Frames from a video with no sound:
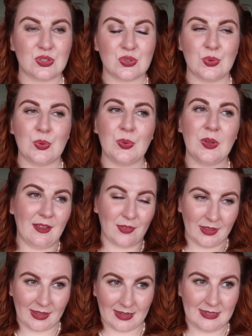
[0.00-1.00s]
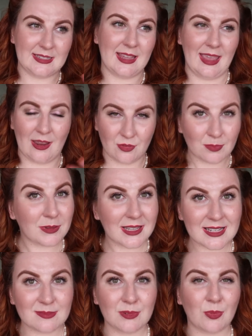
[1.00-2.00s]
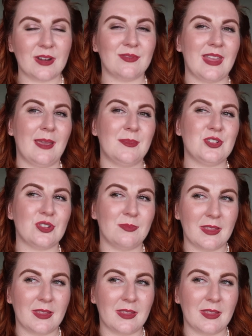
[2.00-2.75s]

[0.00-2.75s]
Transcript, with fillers: so I feel like I need to get a replacement one of them in June,